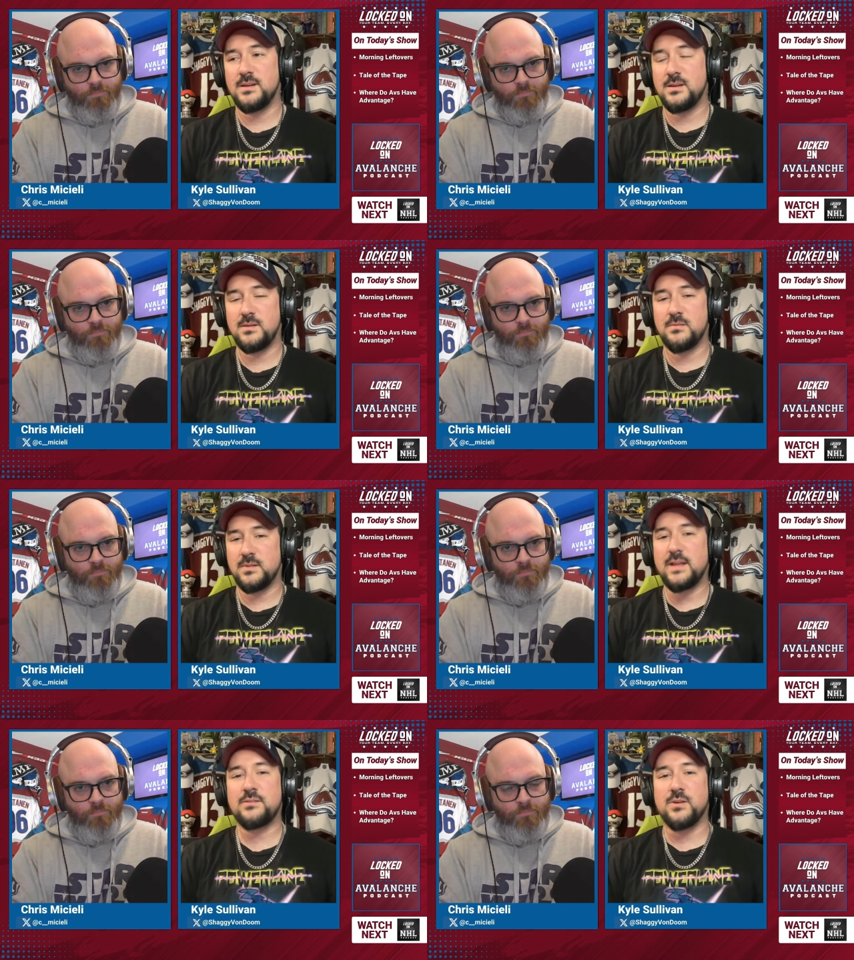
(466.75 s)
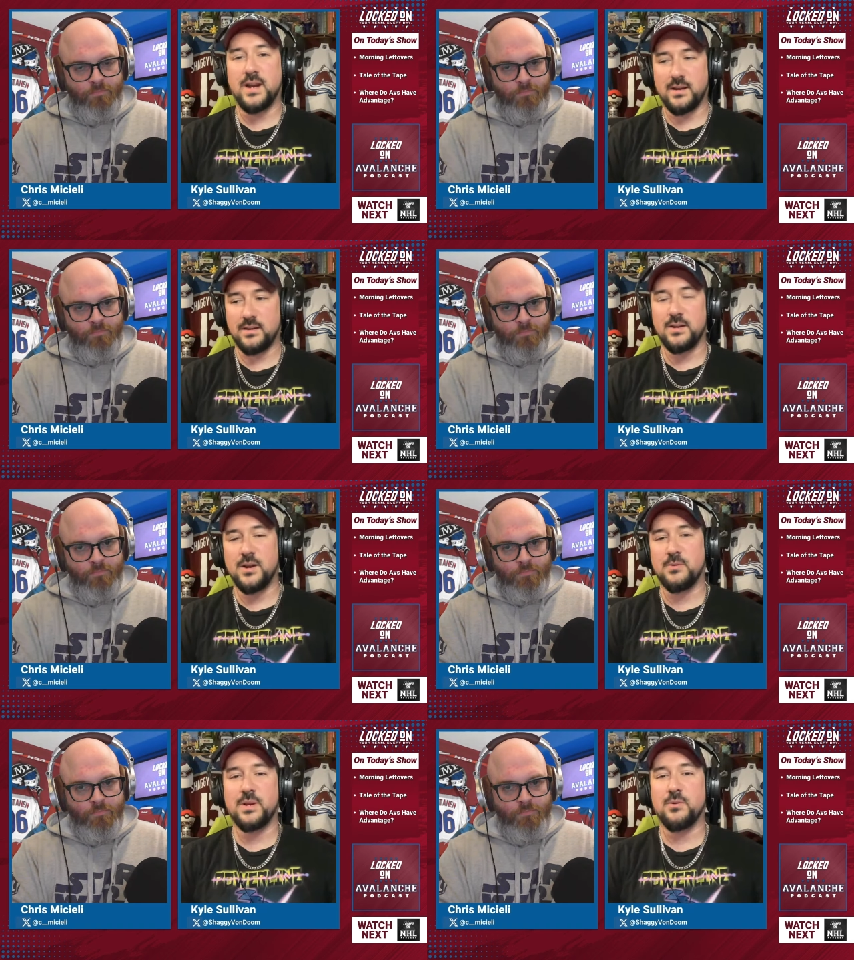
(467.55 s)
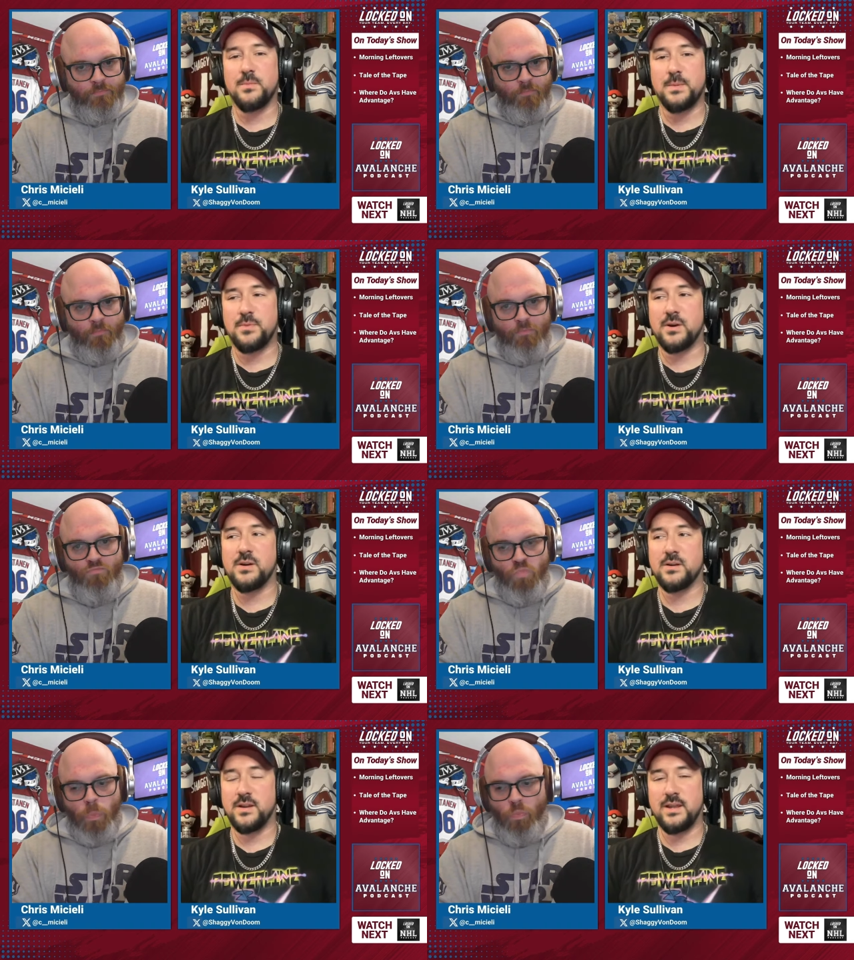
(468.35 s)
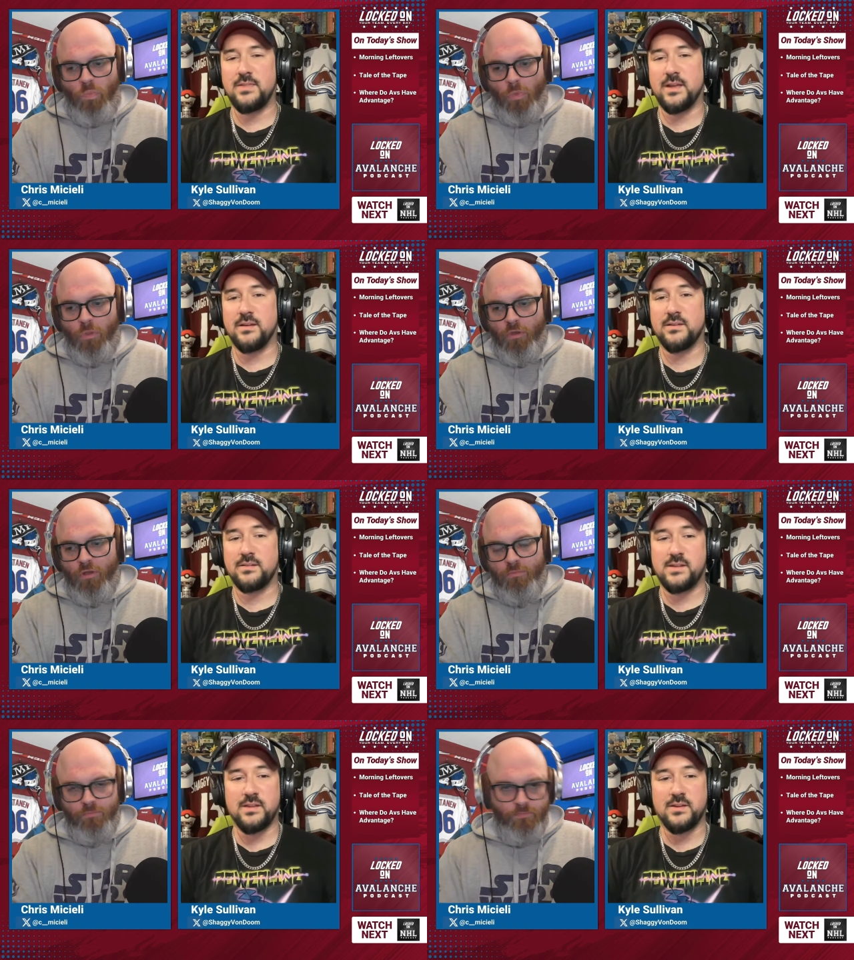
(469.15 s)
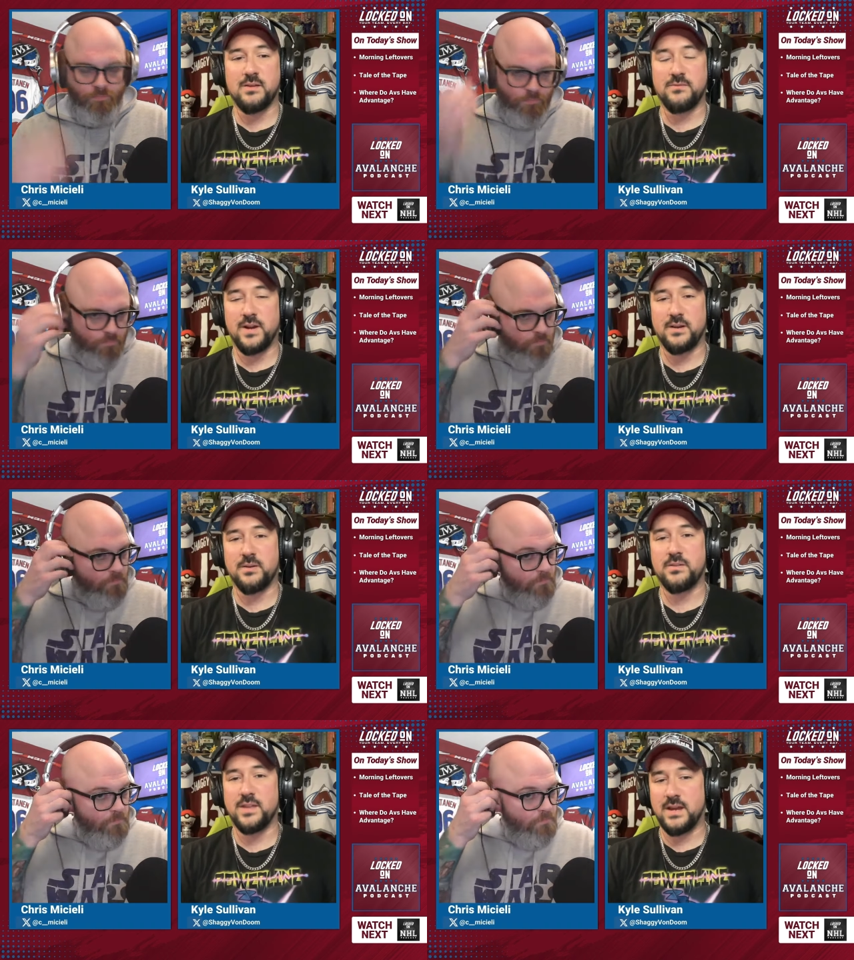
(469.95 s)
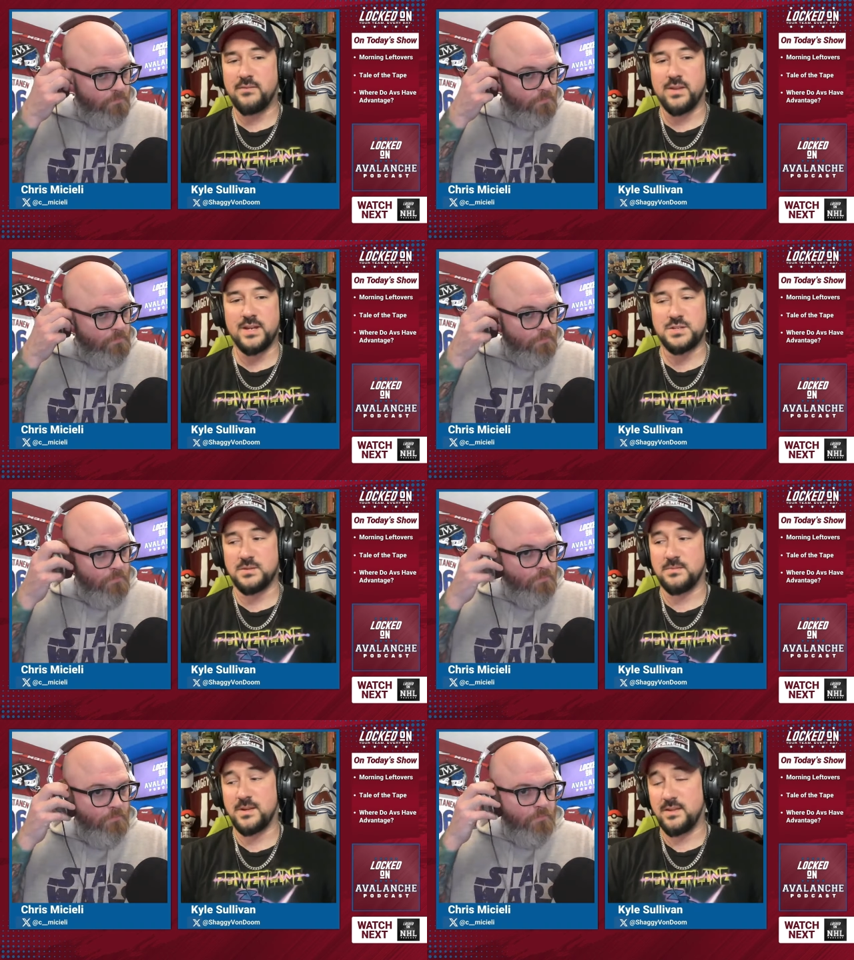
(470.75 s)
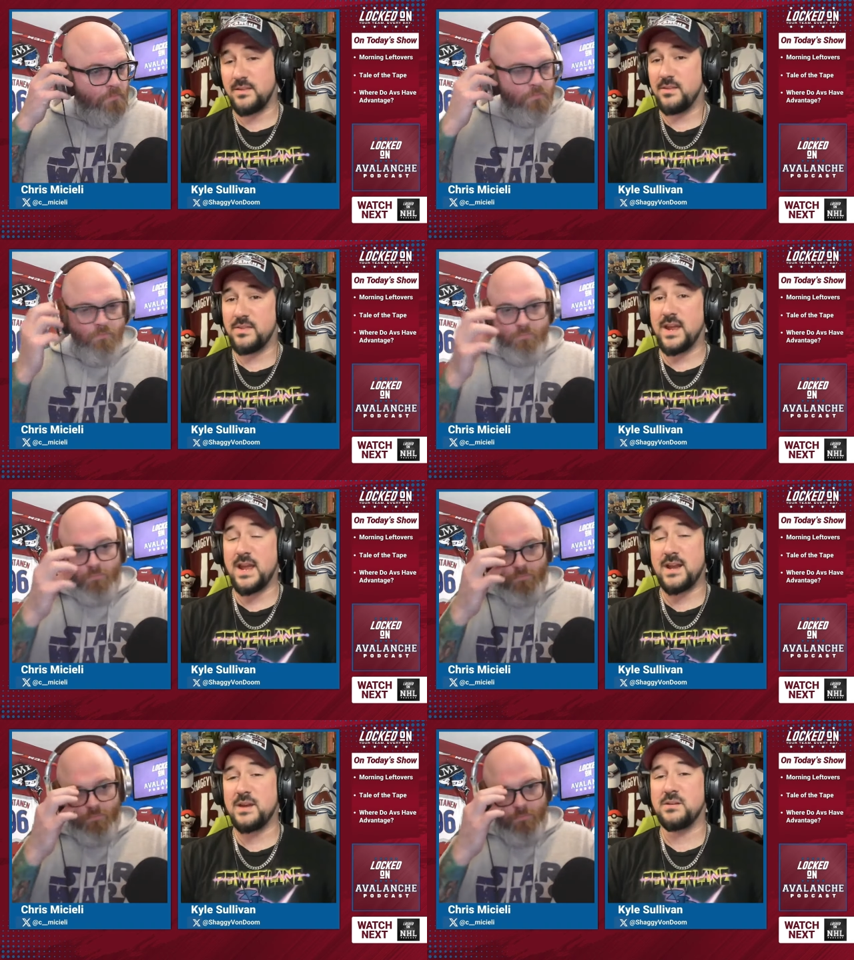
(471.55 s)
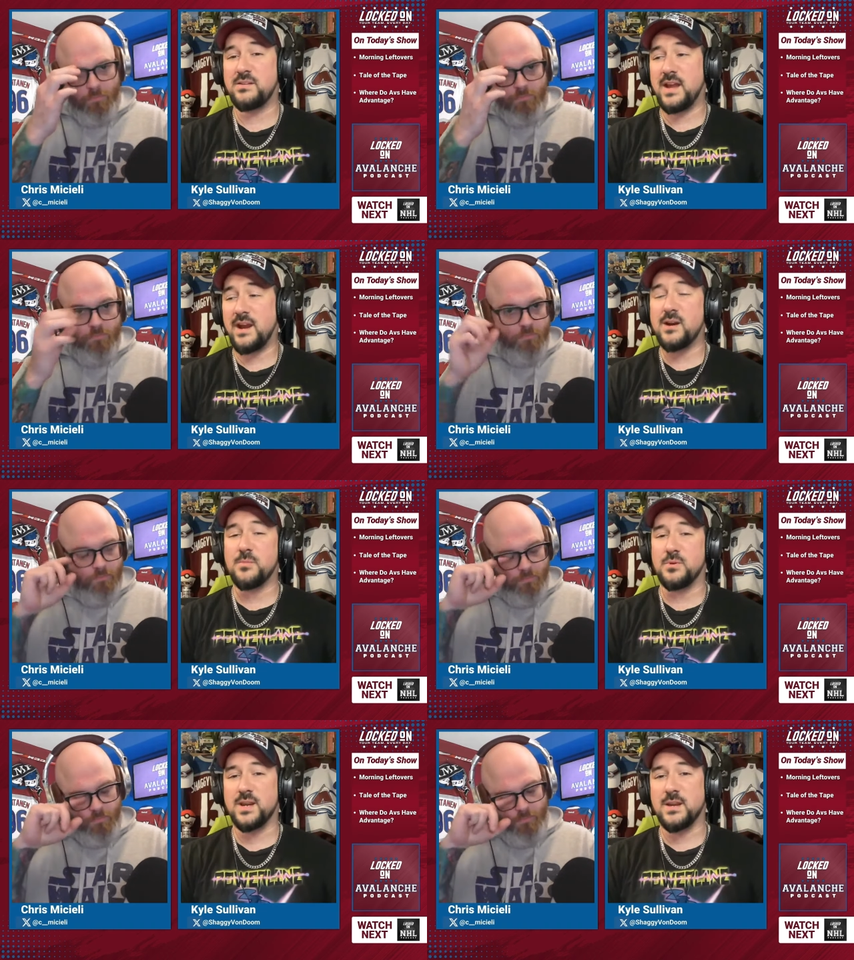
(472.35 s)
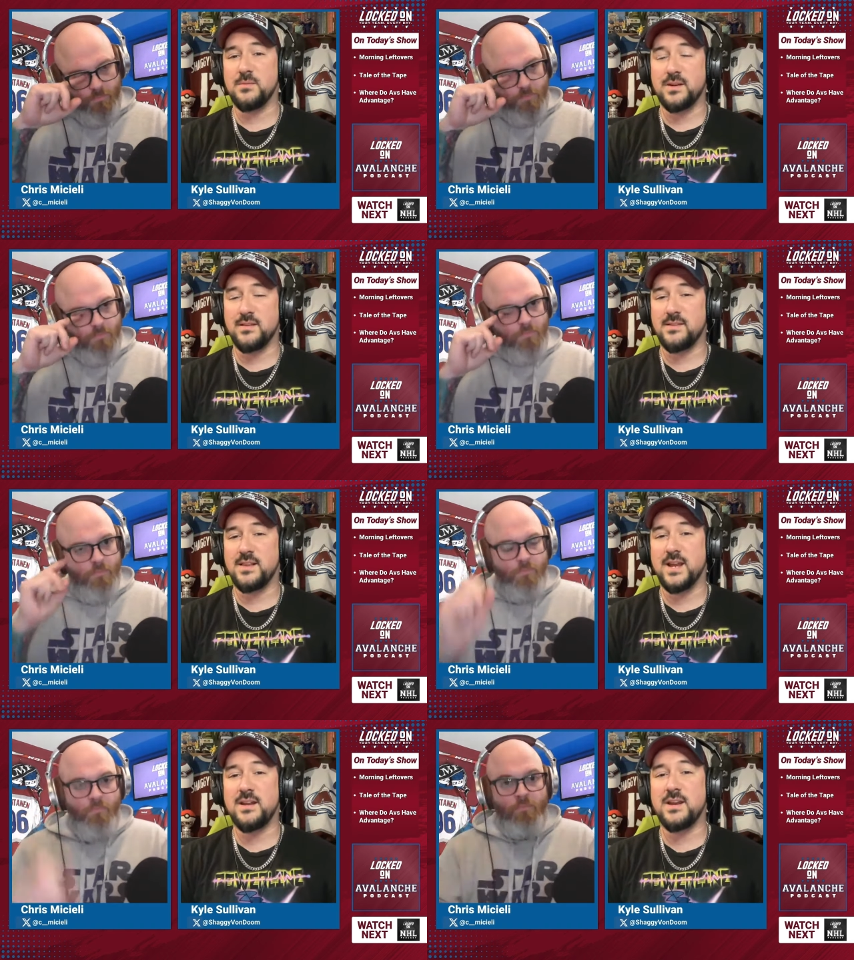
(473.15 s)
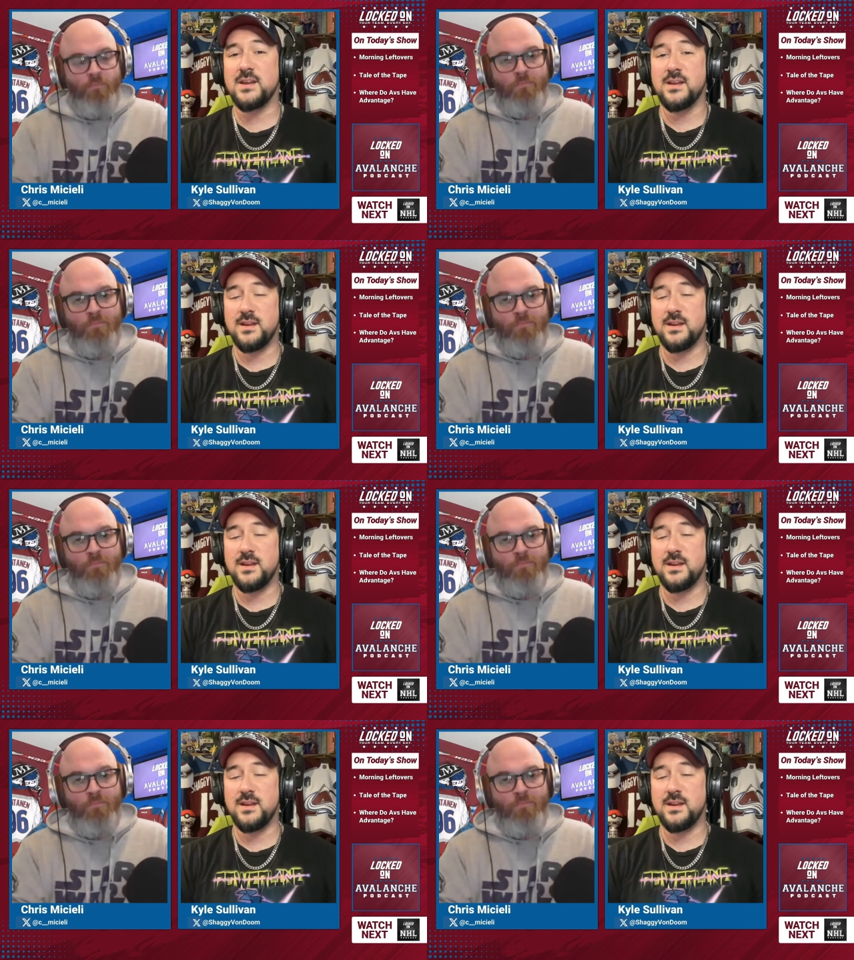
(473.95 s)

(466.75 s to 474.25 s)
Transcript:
Speaker 1: Mm. Well, that's great. You know, you remember in the Stanley Cup final, the Avalanche, they had a terrible game against the Lightning.